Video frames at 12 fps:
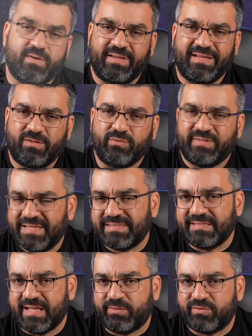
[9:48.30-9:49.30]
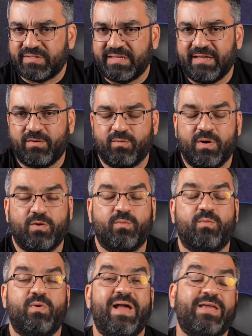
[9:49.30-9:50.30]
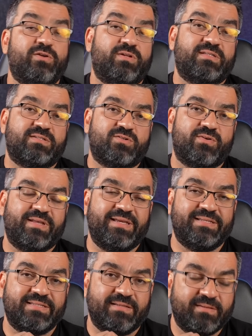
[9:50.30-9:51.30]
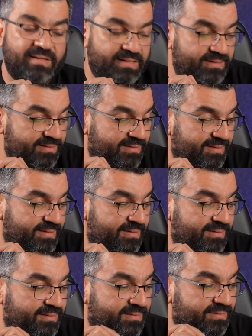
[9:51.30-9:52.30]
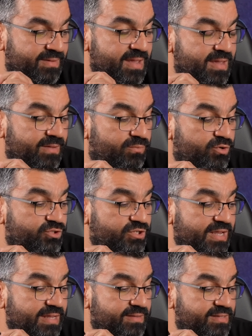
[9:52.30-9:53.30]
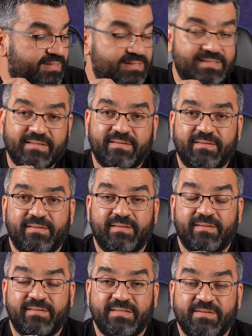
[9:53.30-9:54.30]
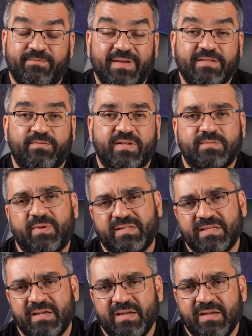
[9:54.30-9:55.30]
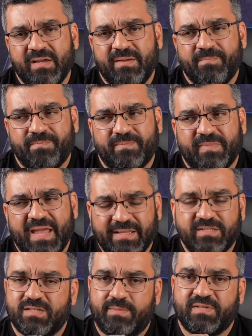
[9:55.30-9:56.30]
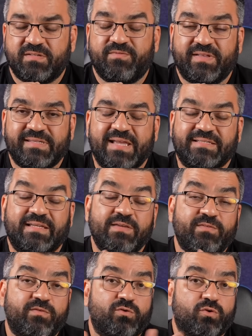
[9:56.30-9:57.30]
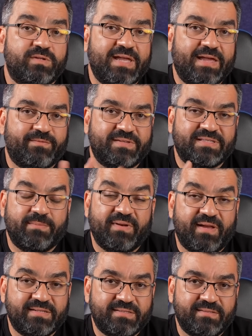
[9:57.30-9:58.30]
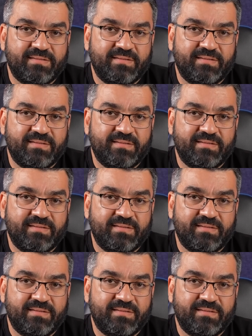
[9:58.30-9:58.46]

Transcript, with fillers: I need to test that to see how, how accurate Sony is in, in, uh, in uh, portraying this, uh, this effectiveness, but 8 stops is fantastic even if you don't have a stabilized